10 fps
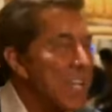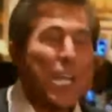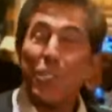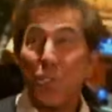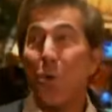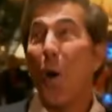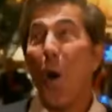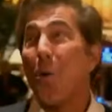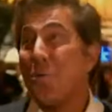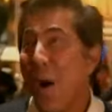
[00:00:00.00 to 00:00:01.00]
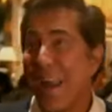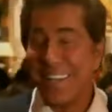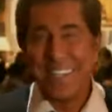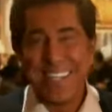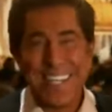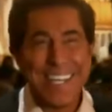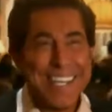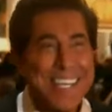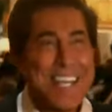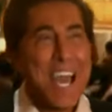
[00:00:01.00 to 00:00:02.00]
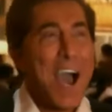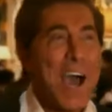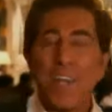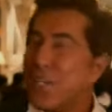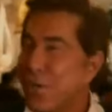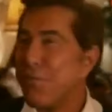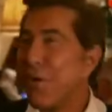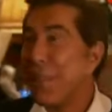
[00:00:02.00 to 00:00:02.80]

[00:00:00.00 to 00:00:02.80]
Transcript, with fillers: is to own one. Own one unless you're very